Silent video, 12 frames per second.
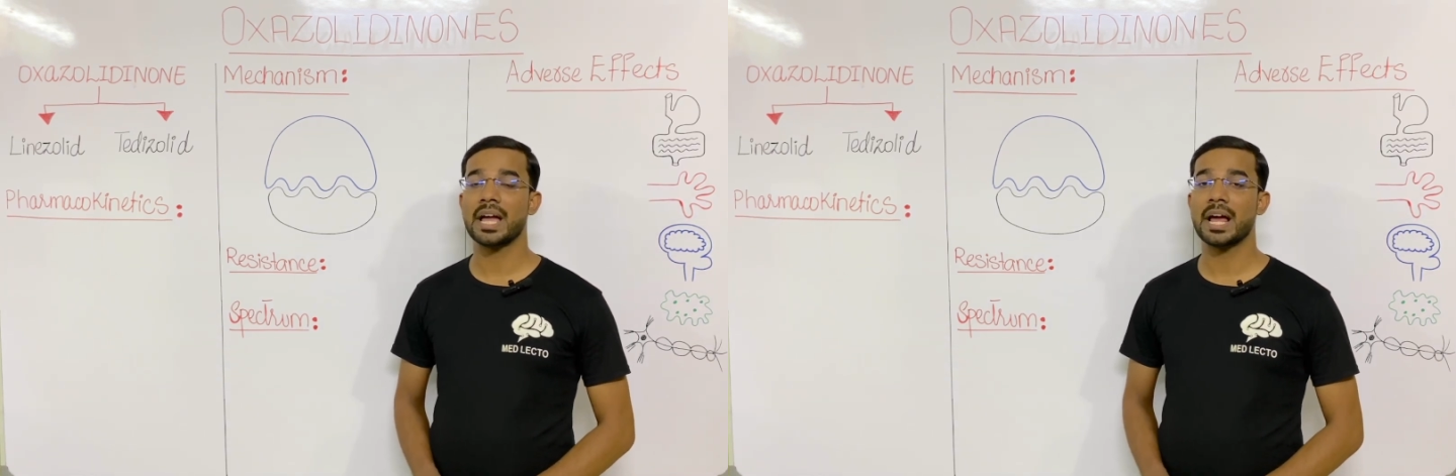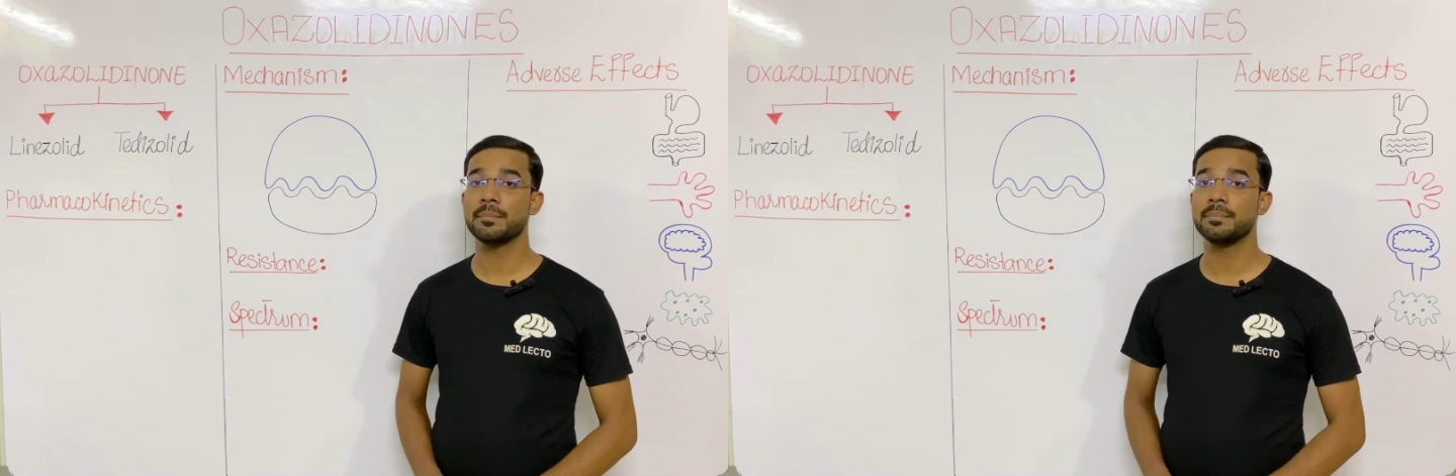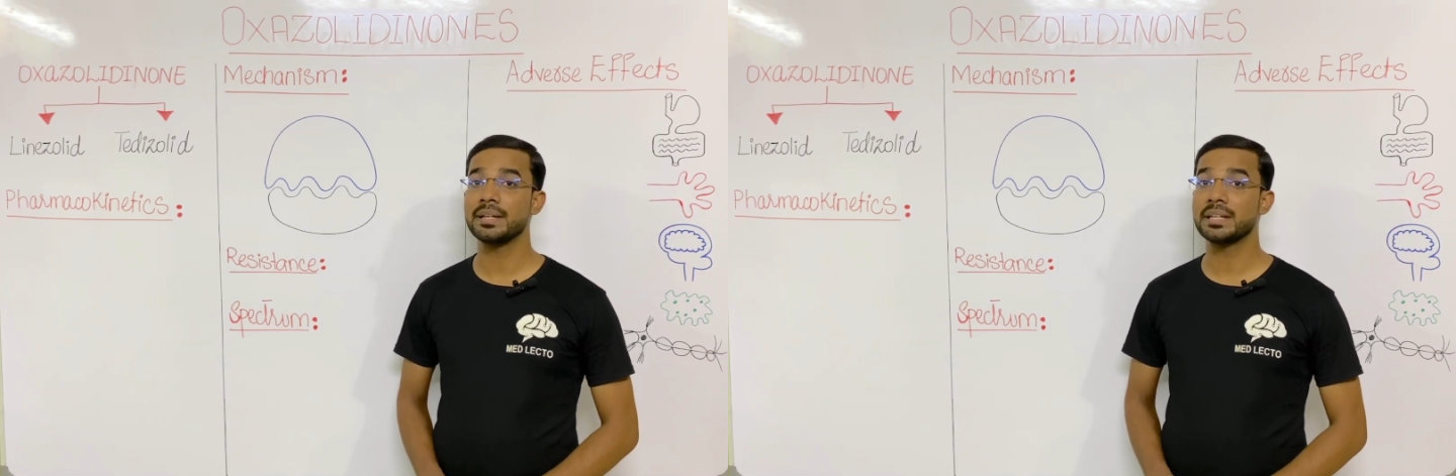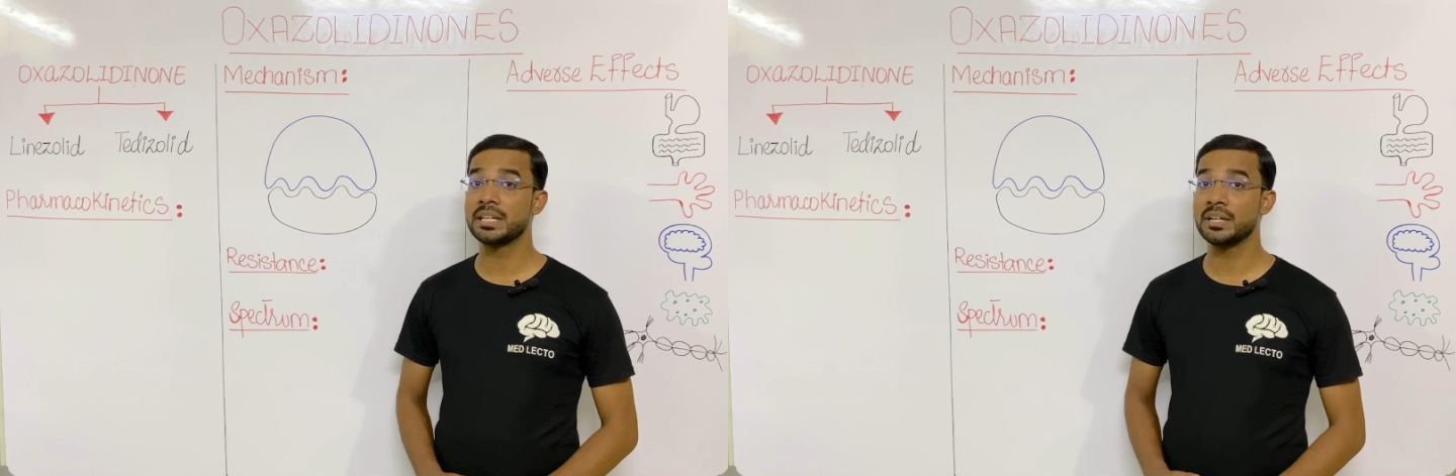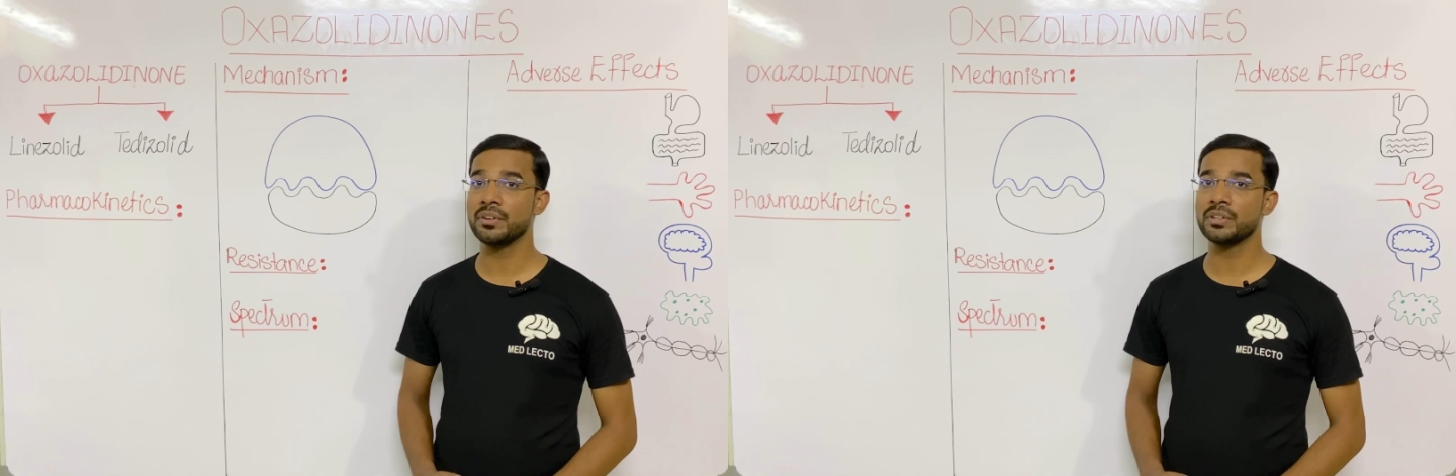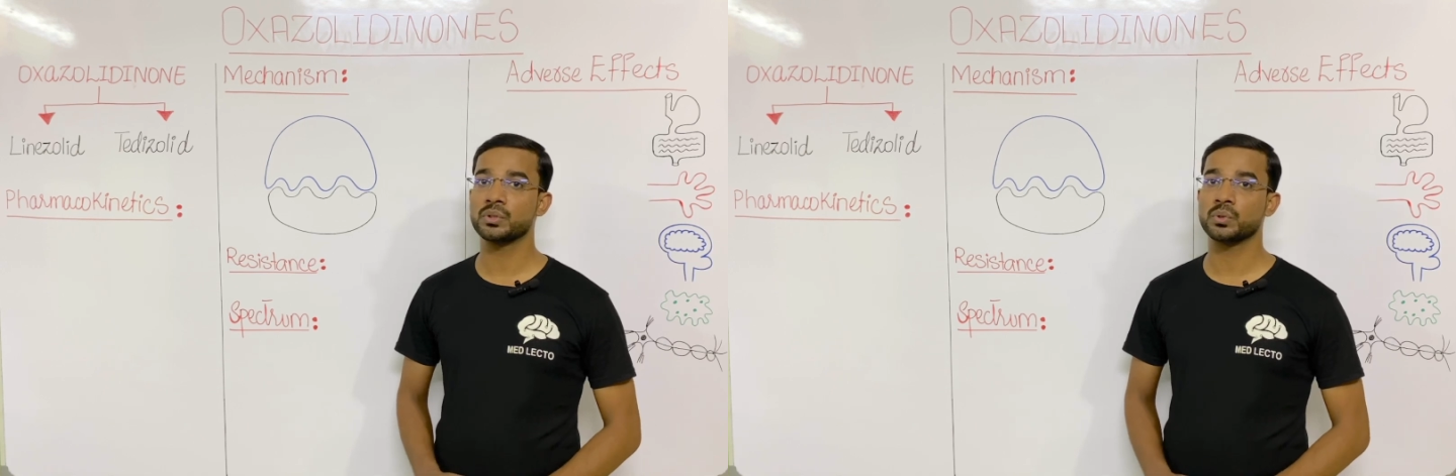can be
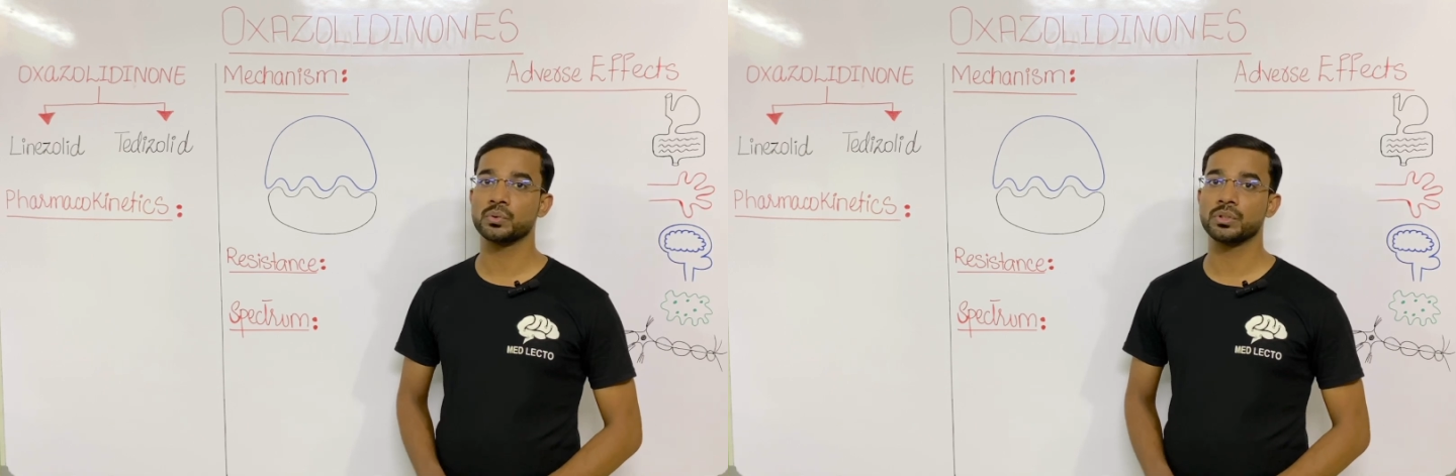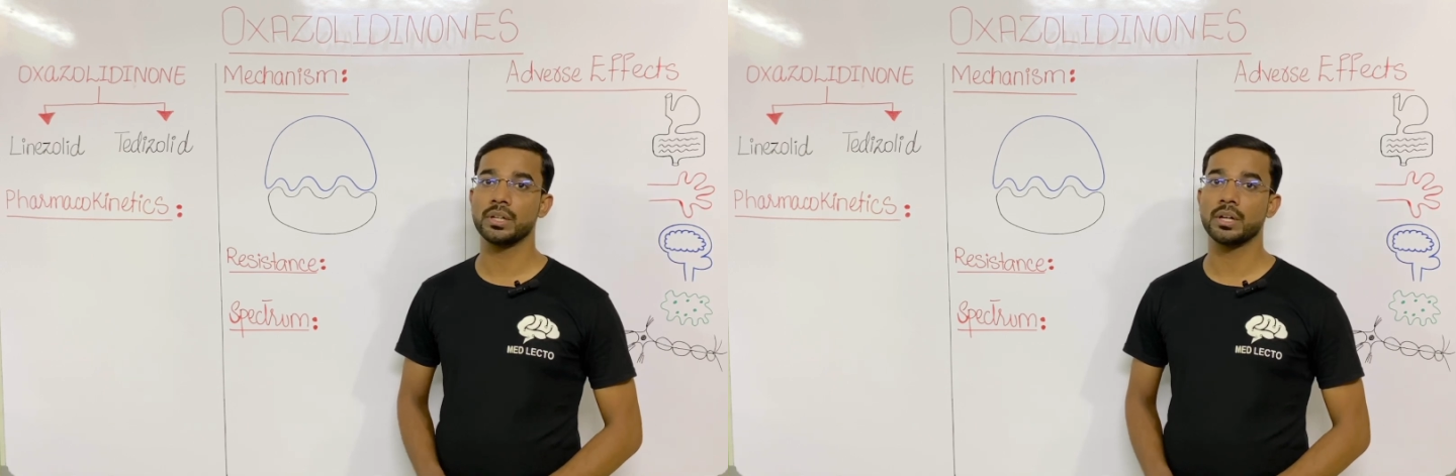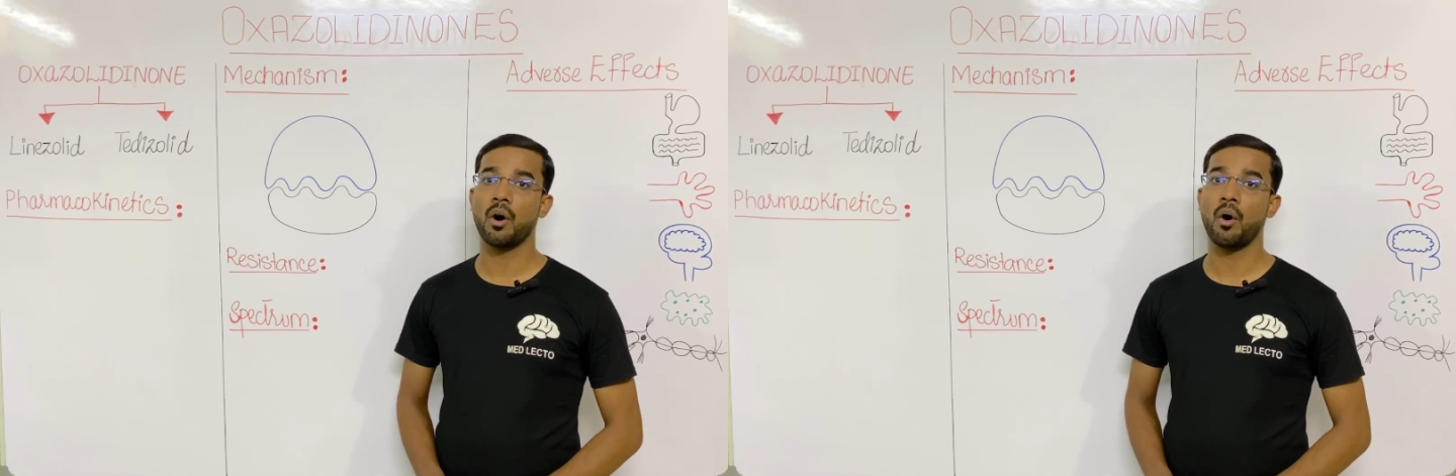given through the